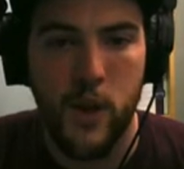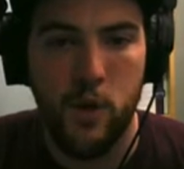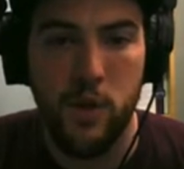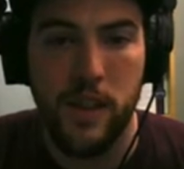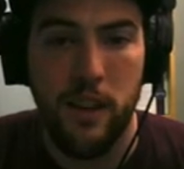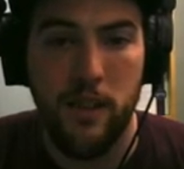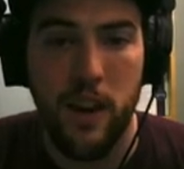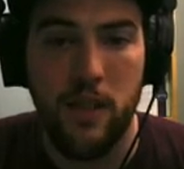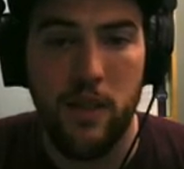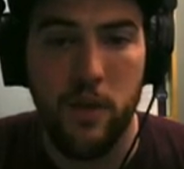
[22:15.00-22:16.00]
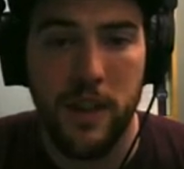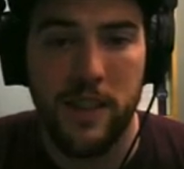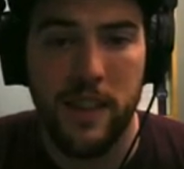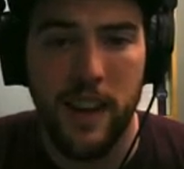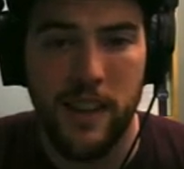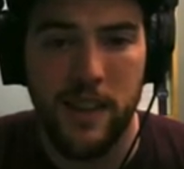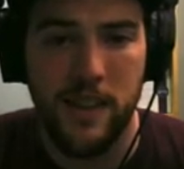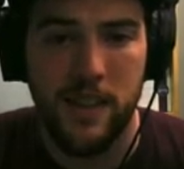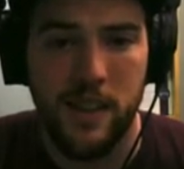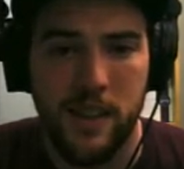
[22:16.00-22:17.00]
Cooldown one hundred twenty
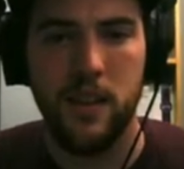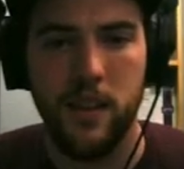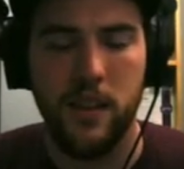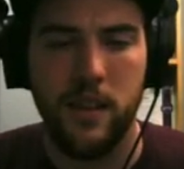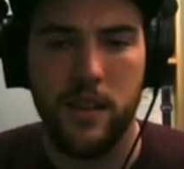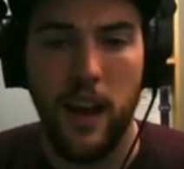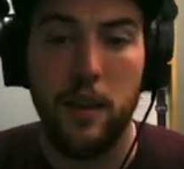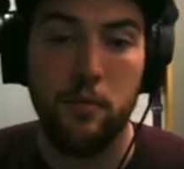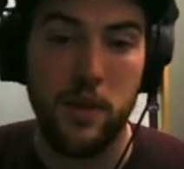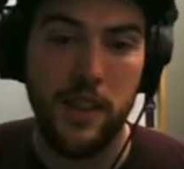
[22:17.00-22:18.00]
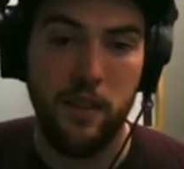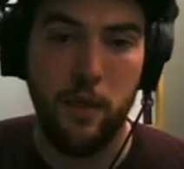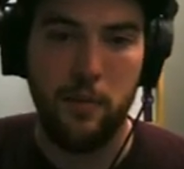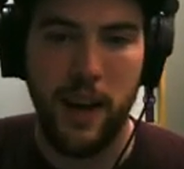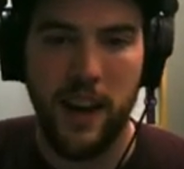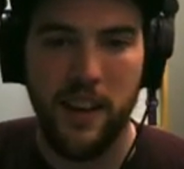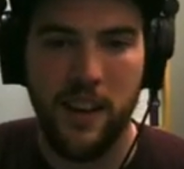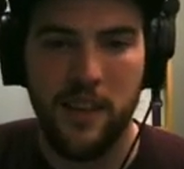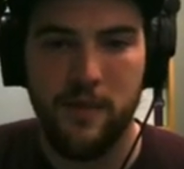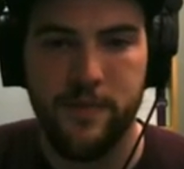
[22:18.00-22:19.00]
seconds. ten percent of my mana.